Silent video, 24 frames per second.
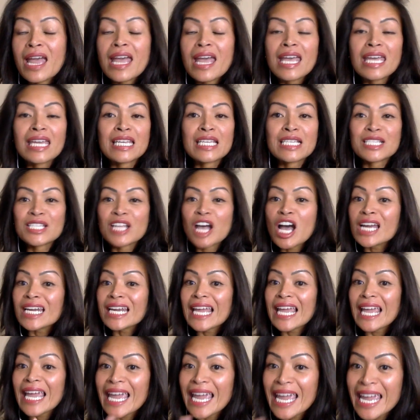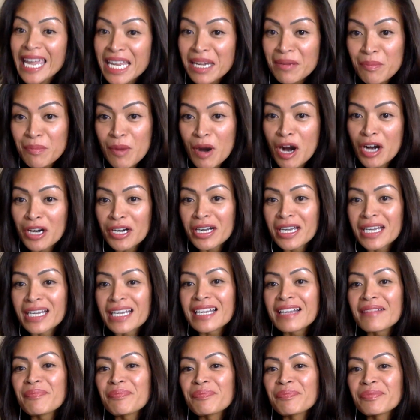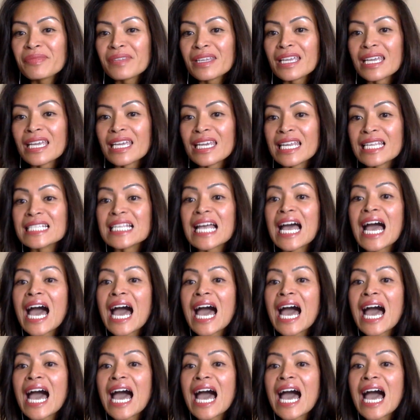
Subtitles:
It is not 8 Mara. It is